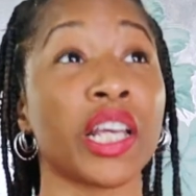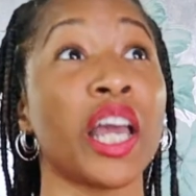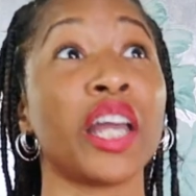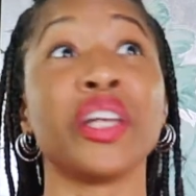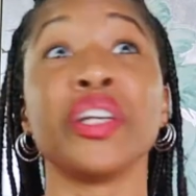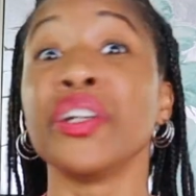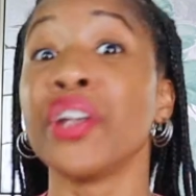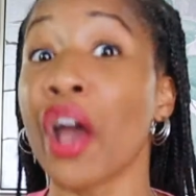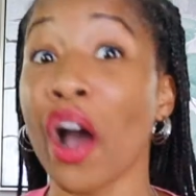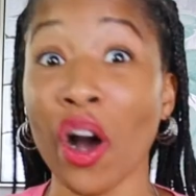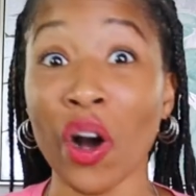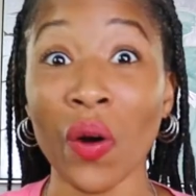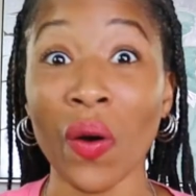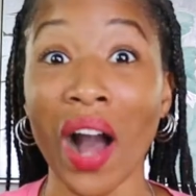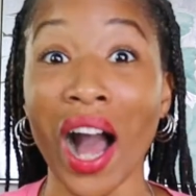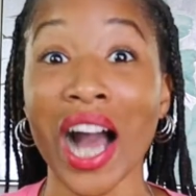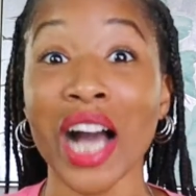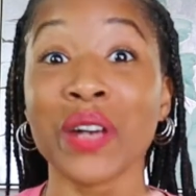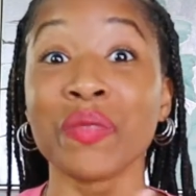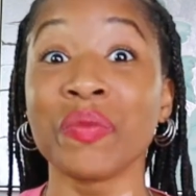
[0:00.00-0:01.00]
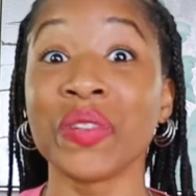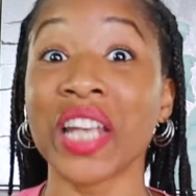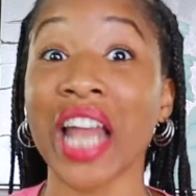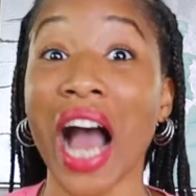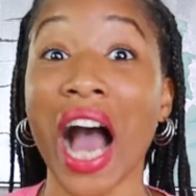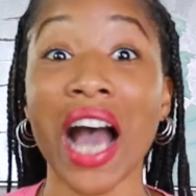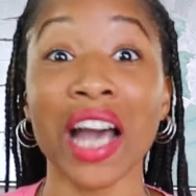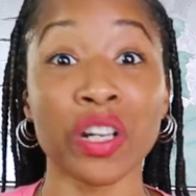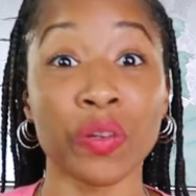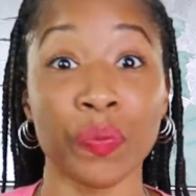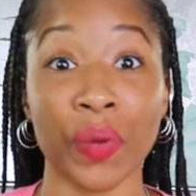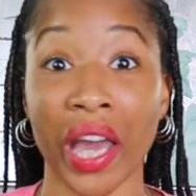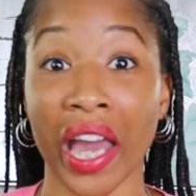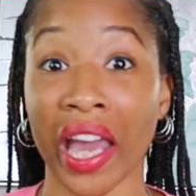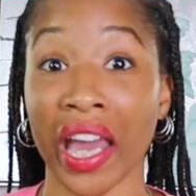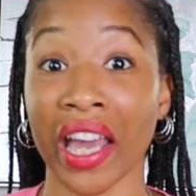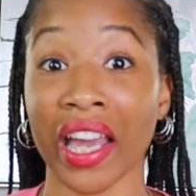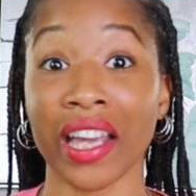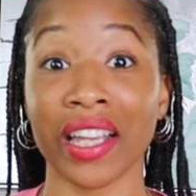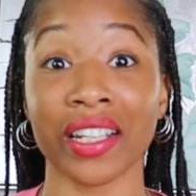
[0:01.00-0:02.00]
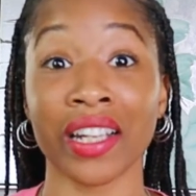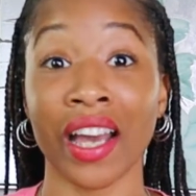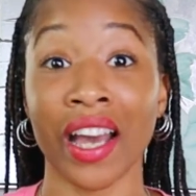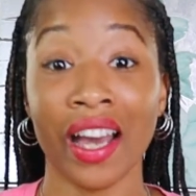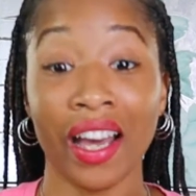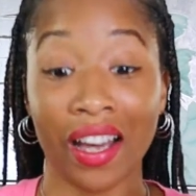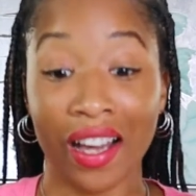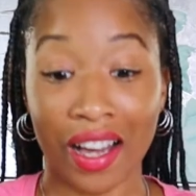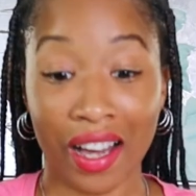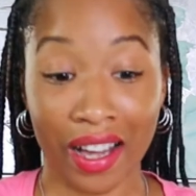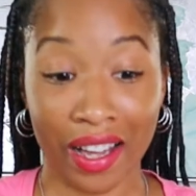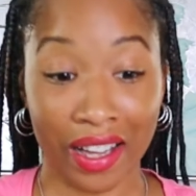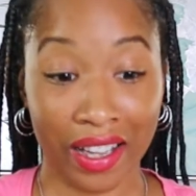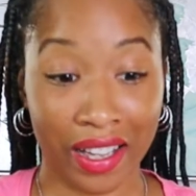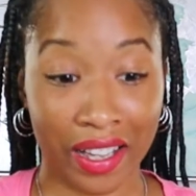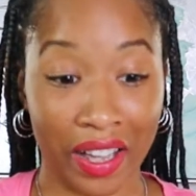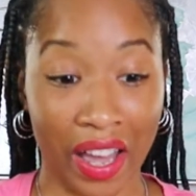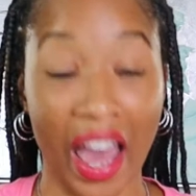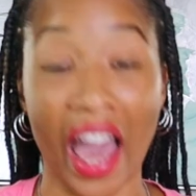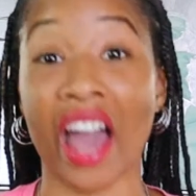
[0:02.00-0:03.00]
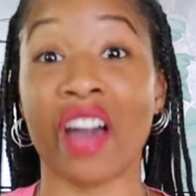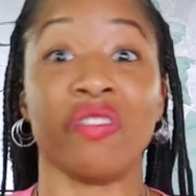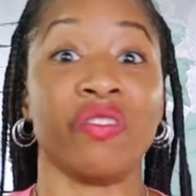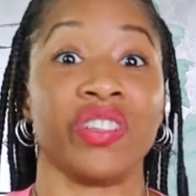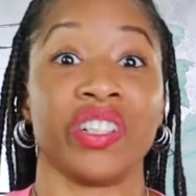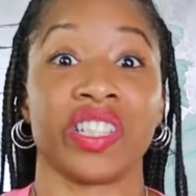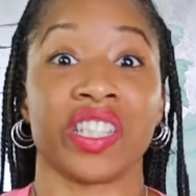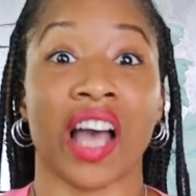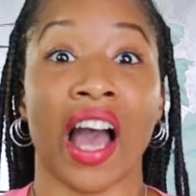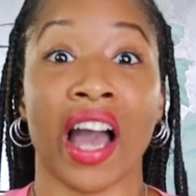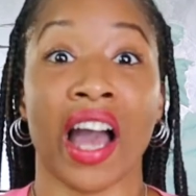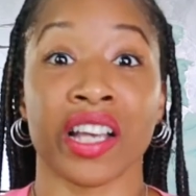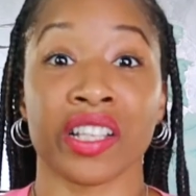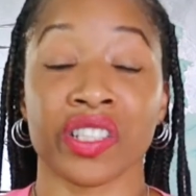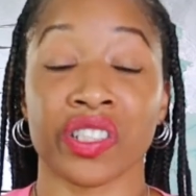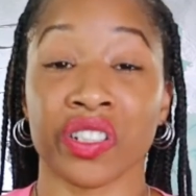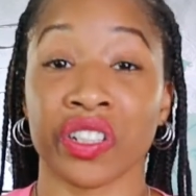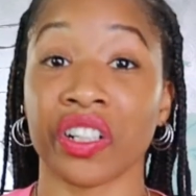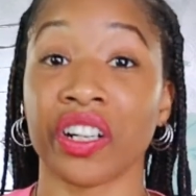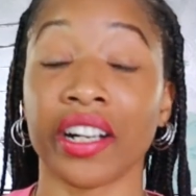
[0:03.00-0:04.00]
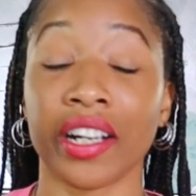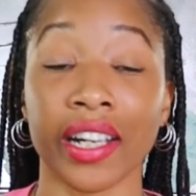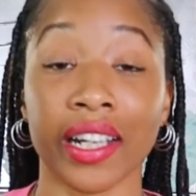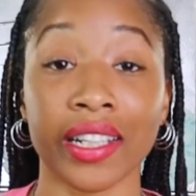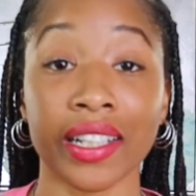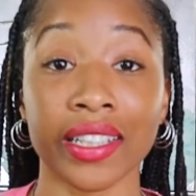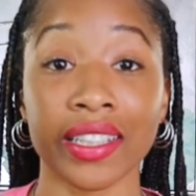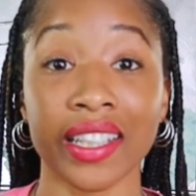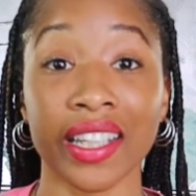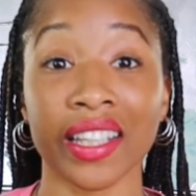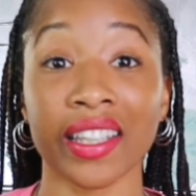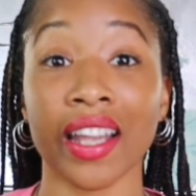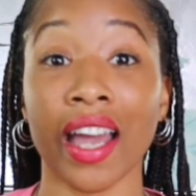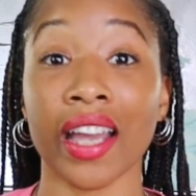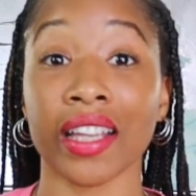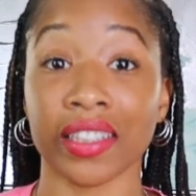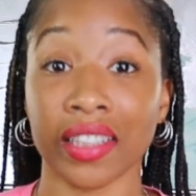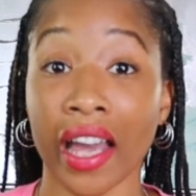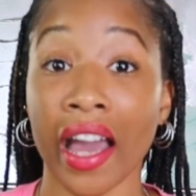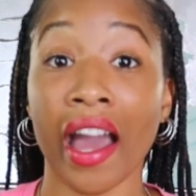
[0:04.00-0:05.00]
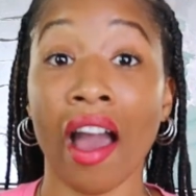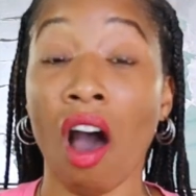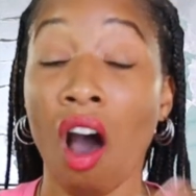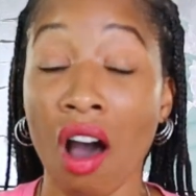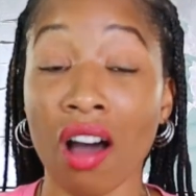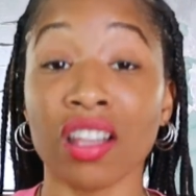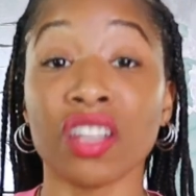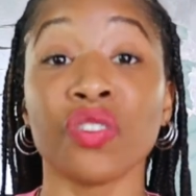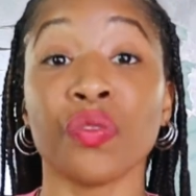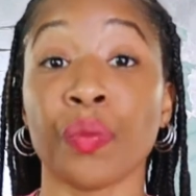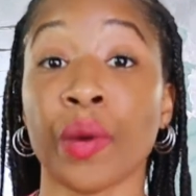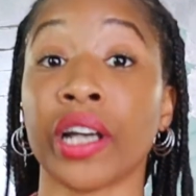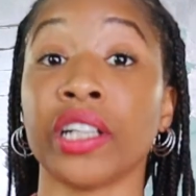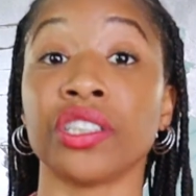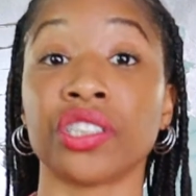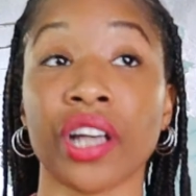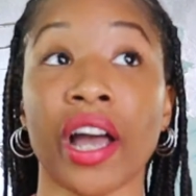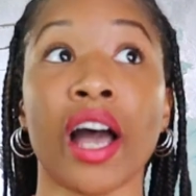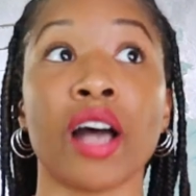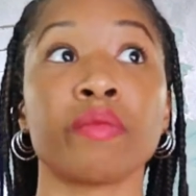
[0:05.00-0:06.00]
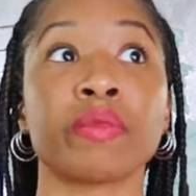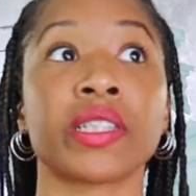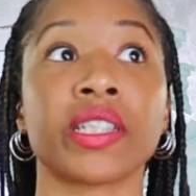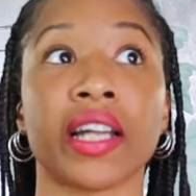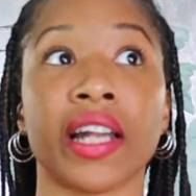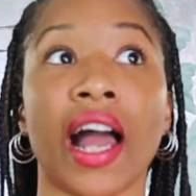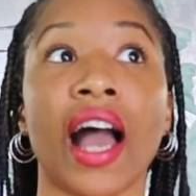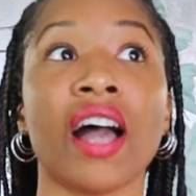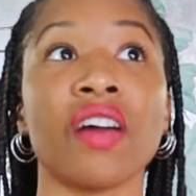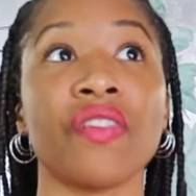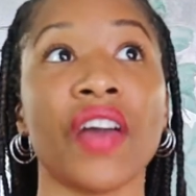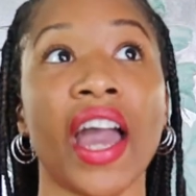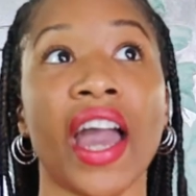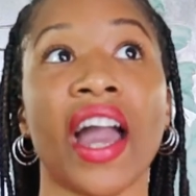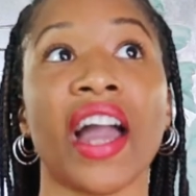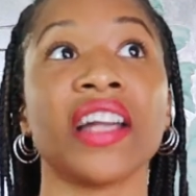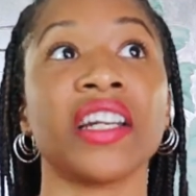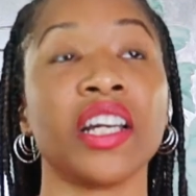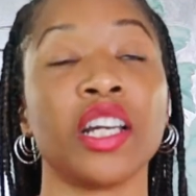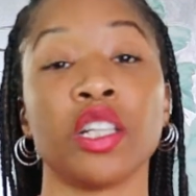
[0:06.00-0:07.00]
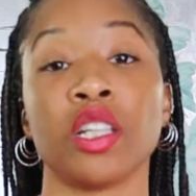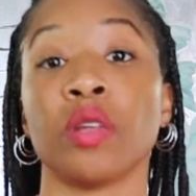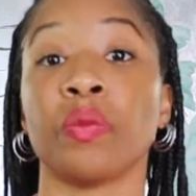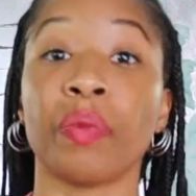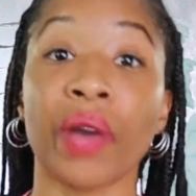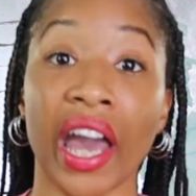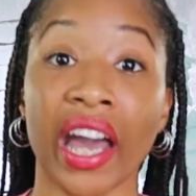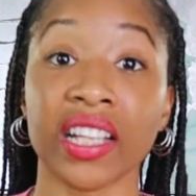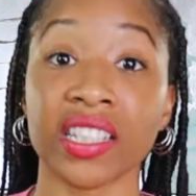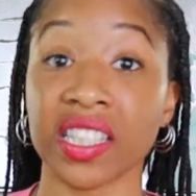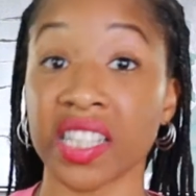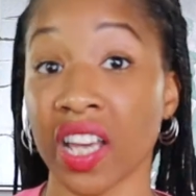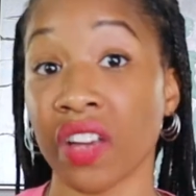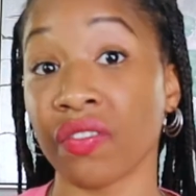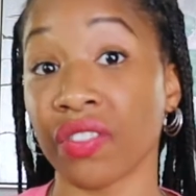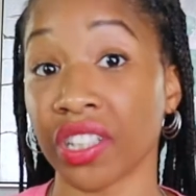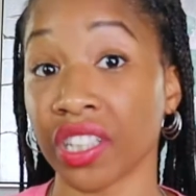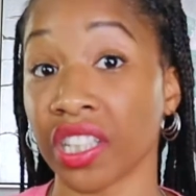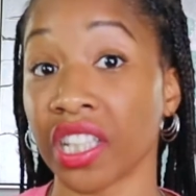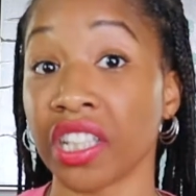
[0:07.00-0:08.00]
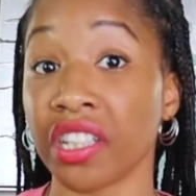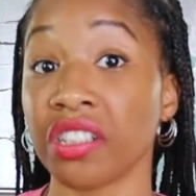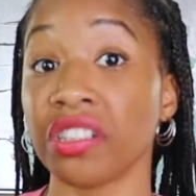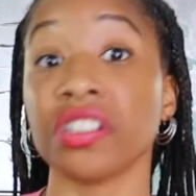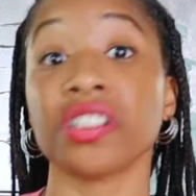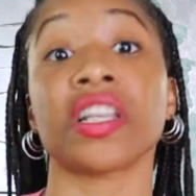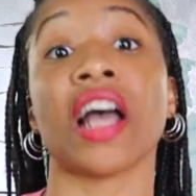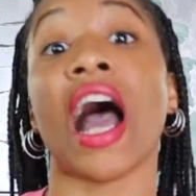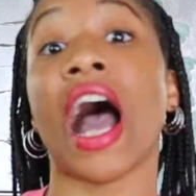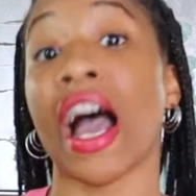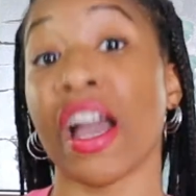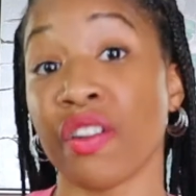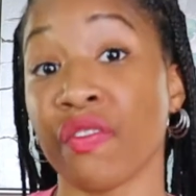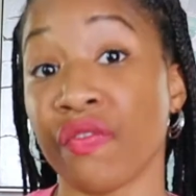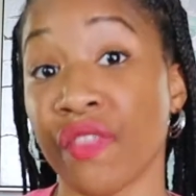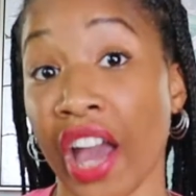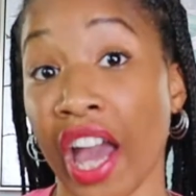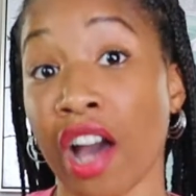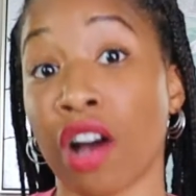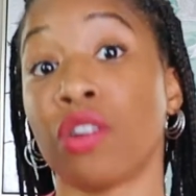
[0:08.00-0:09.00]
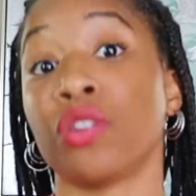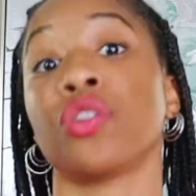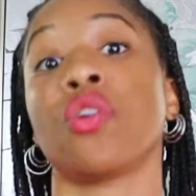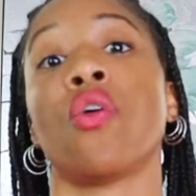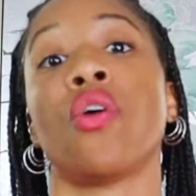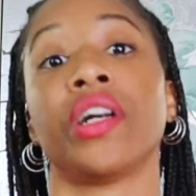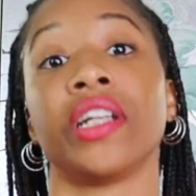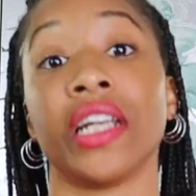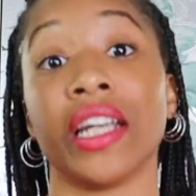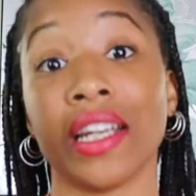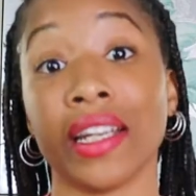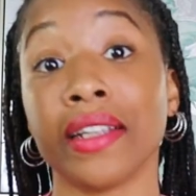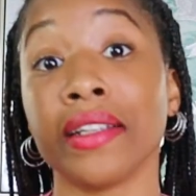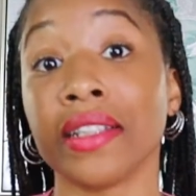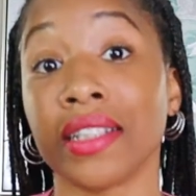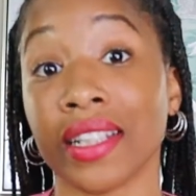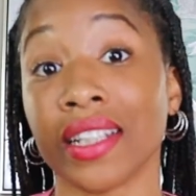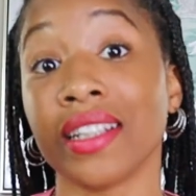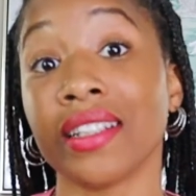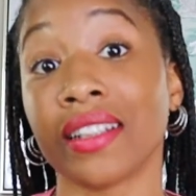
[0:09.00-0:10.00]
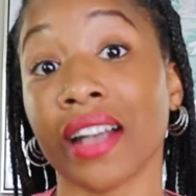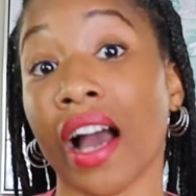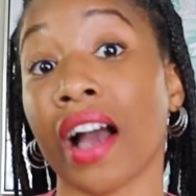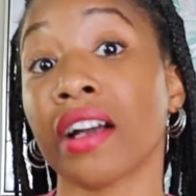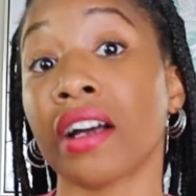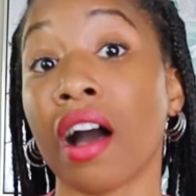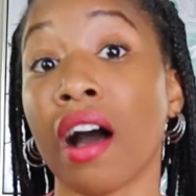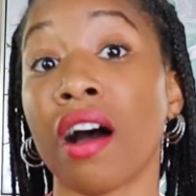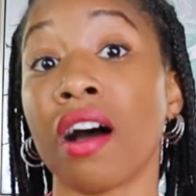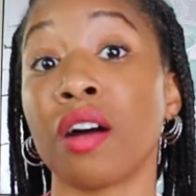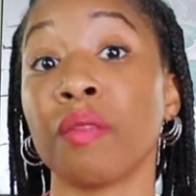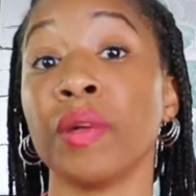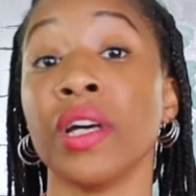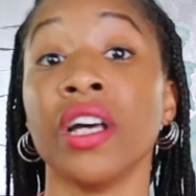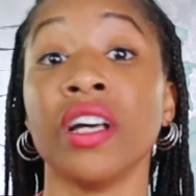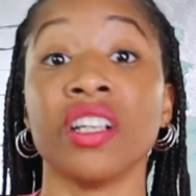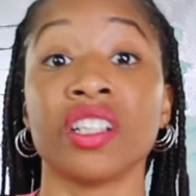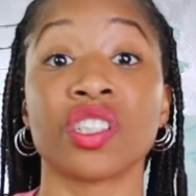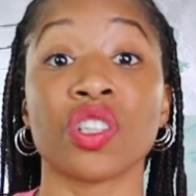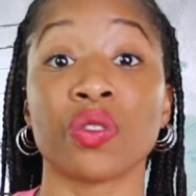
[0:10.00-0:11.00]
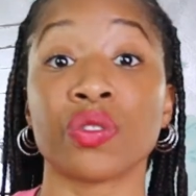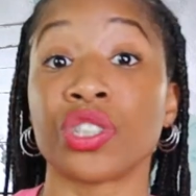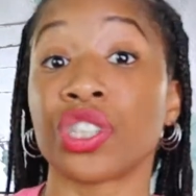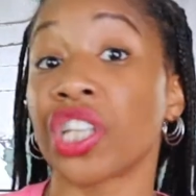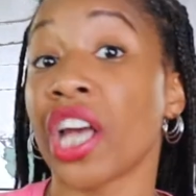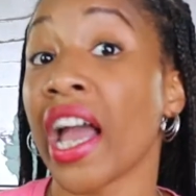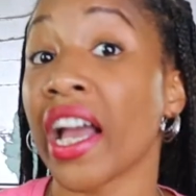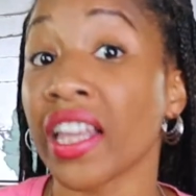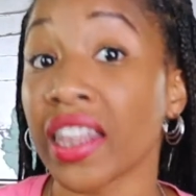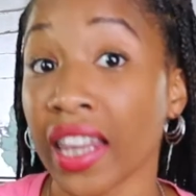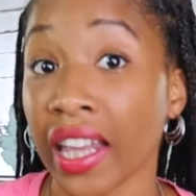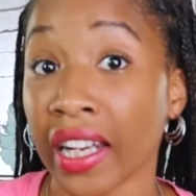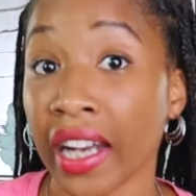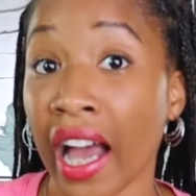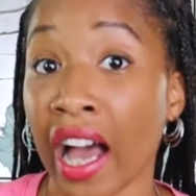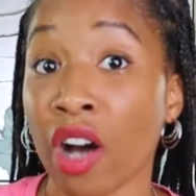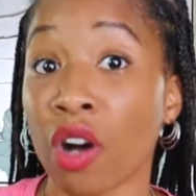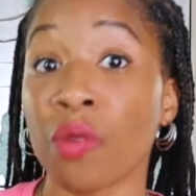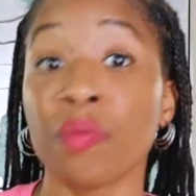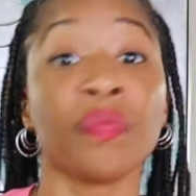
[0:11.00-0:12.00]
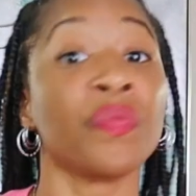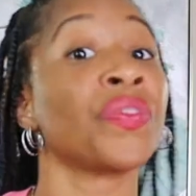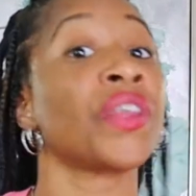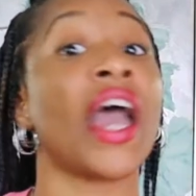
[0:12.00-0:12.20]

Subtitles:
And no, I'm not a paid advertiser or anything like that. All of my jobs that I've had in the past 7 years, I found on Indeed.com. So check that out.